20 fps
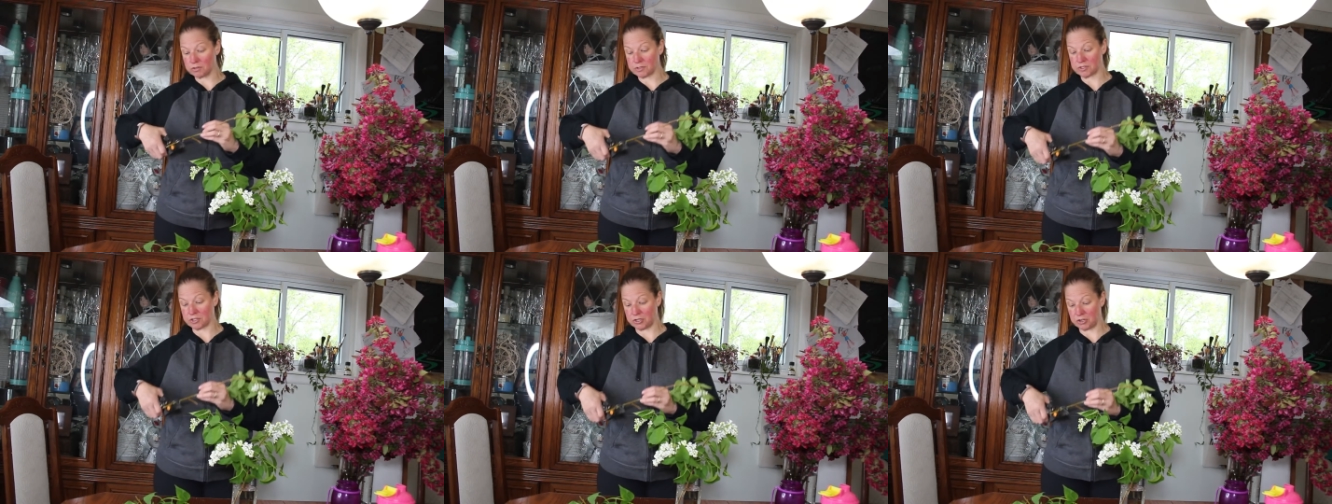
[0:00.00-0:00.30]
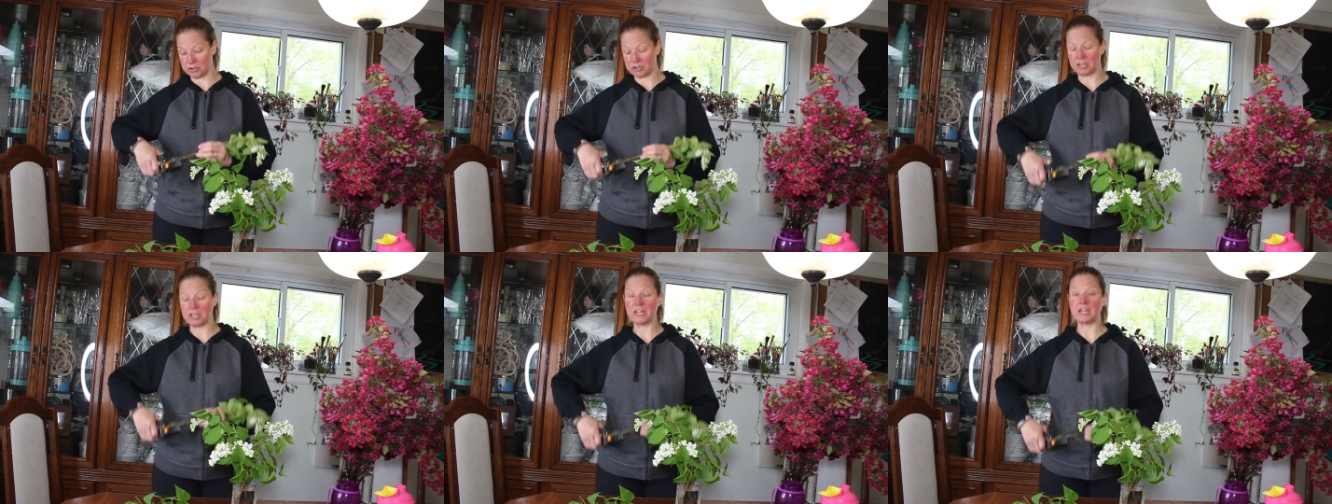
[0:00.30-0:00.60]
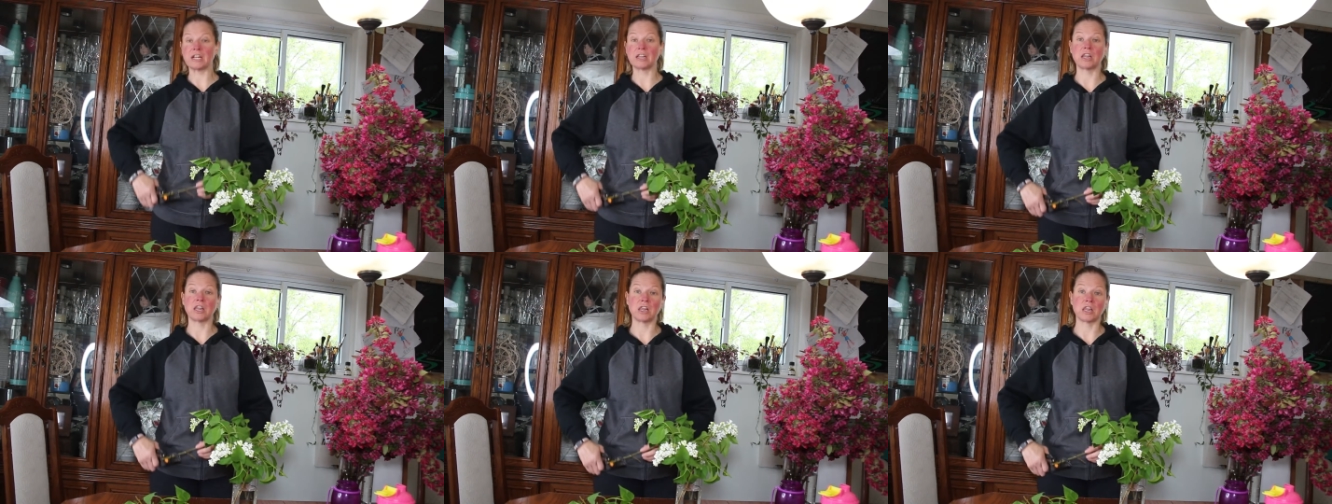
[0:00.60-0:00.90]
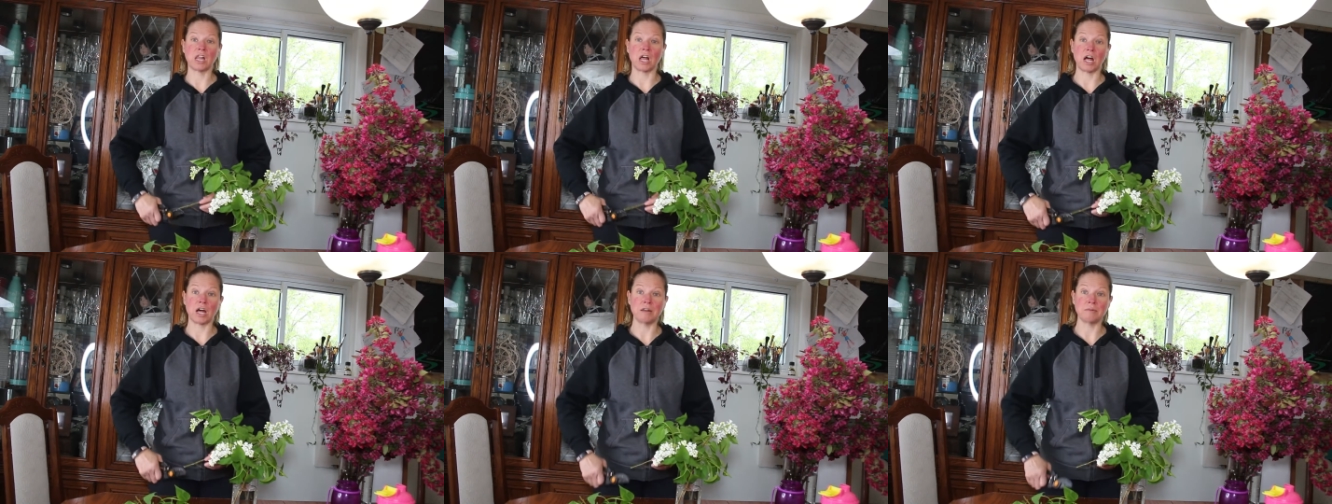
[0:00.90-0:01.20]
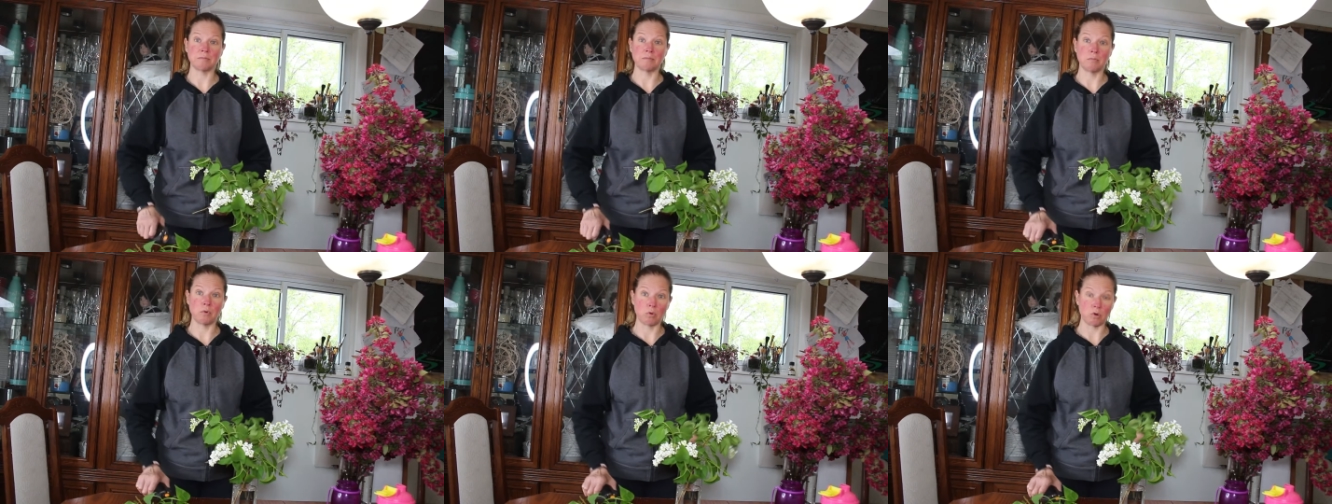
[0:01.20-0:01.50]
so you're going to need a
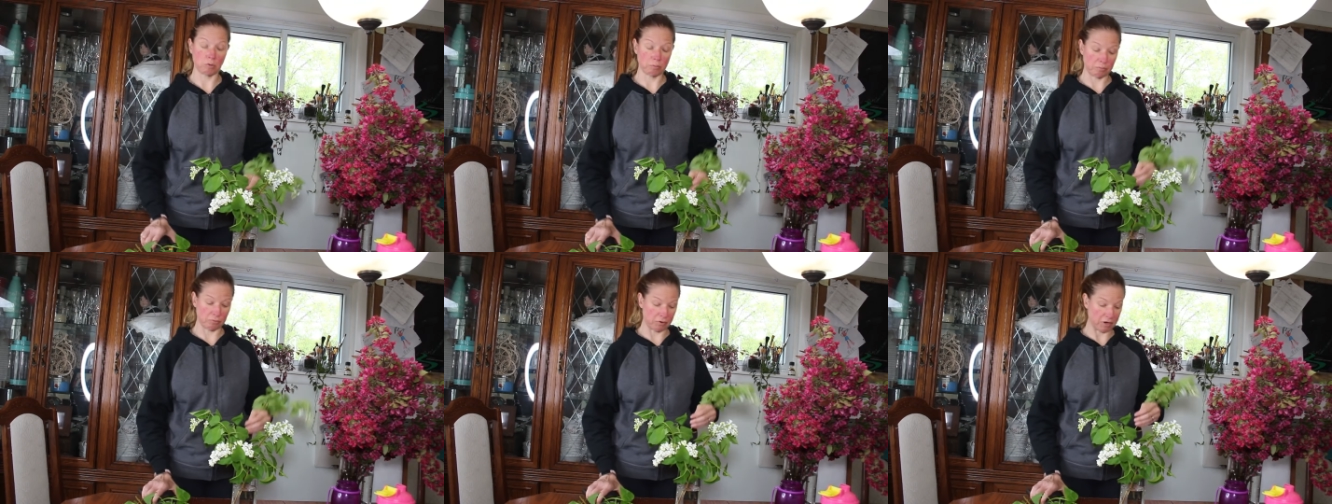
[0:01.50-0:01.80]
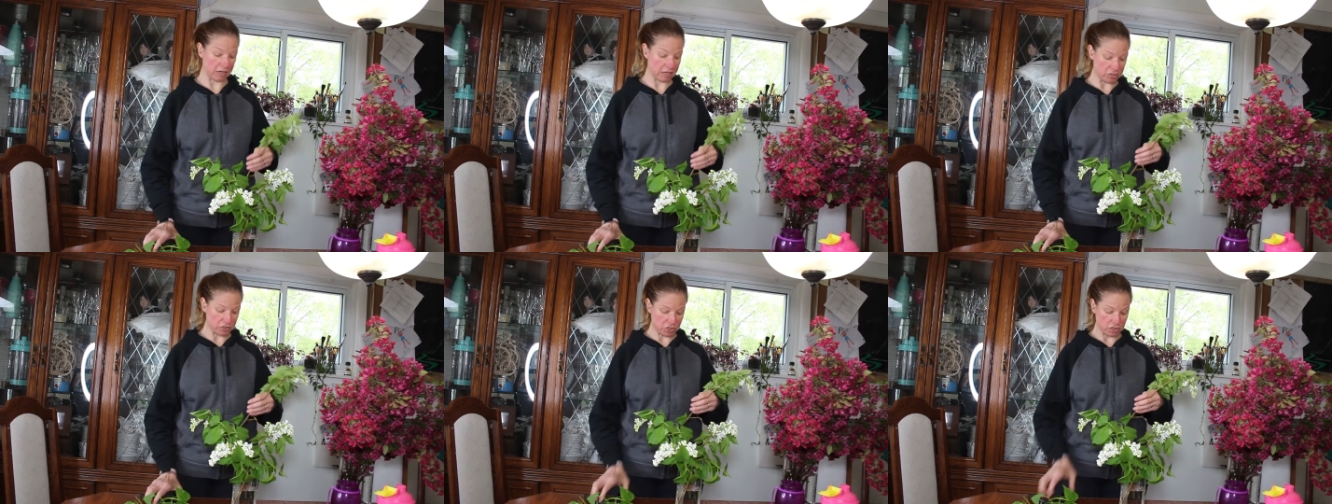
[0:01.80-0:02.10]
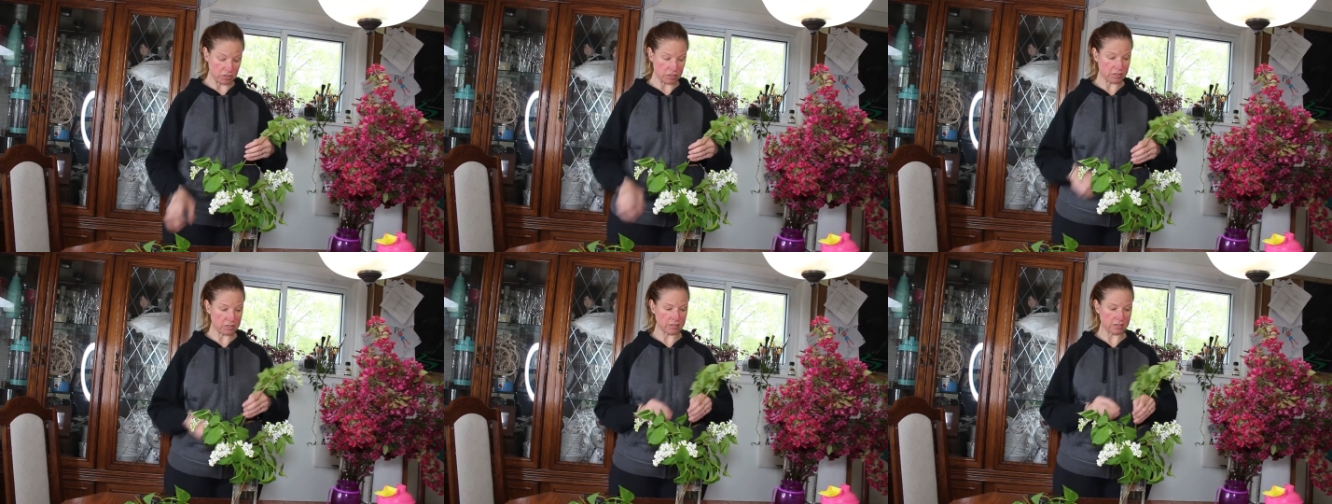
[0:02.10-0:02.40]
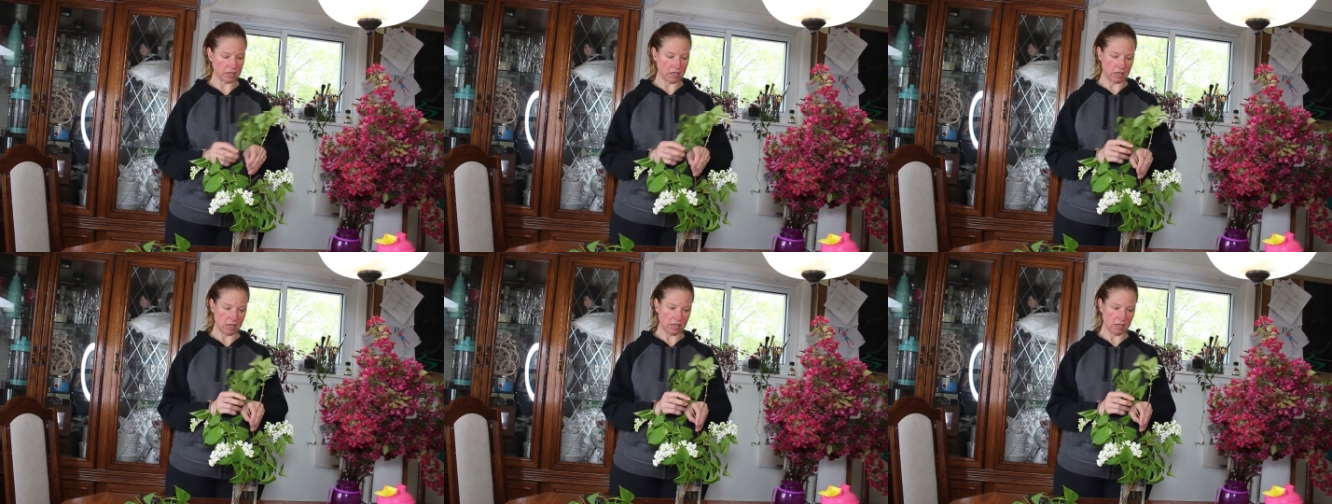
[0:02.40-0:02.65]
lot more branches